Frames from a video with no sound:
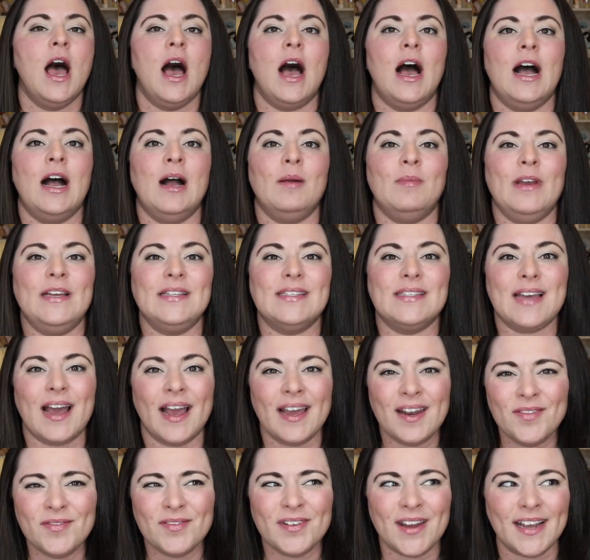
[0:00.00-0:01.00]
um, it's
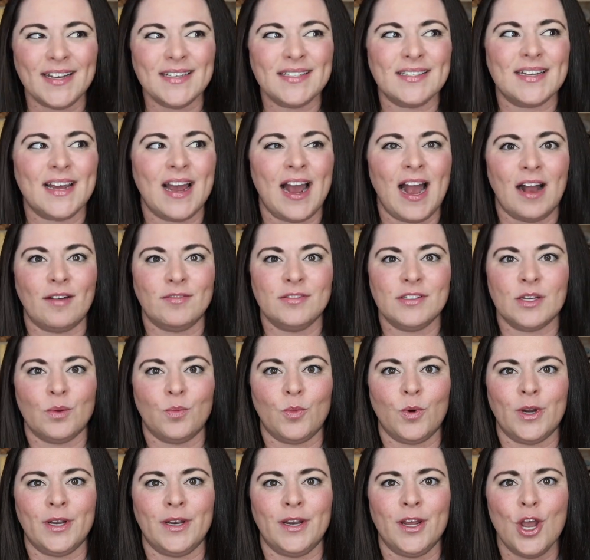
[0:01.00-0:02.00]
kind of nice to have
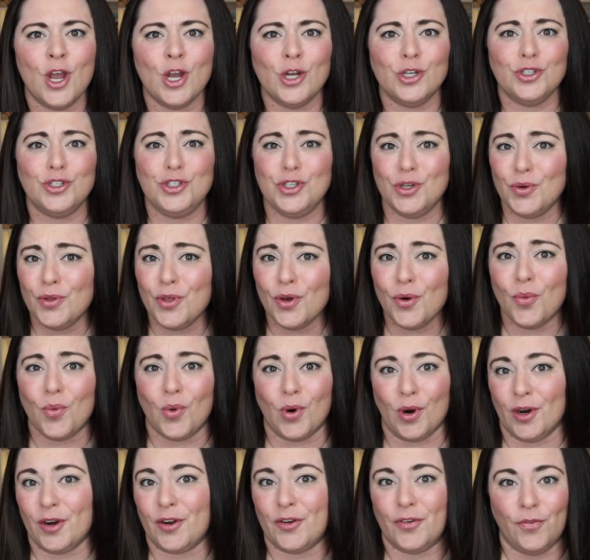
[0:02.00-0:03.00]
someone do the
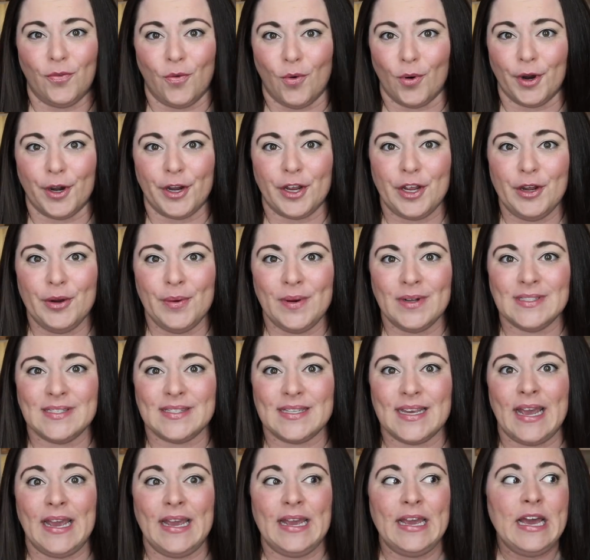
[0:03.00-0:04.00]
work for you and
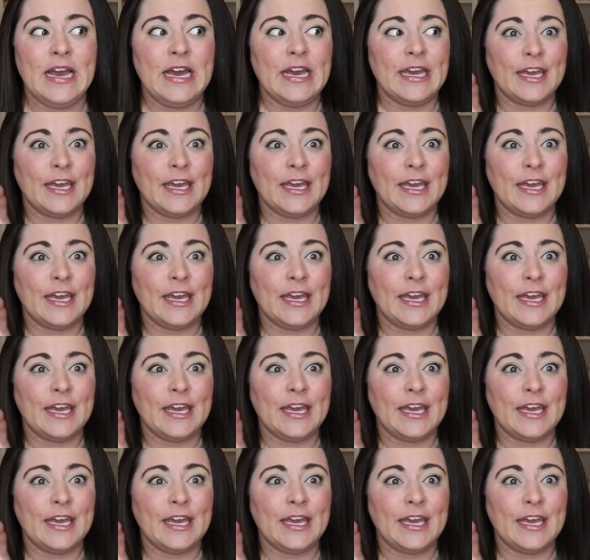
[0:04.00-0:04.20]
say,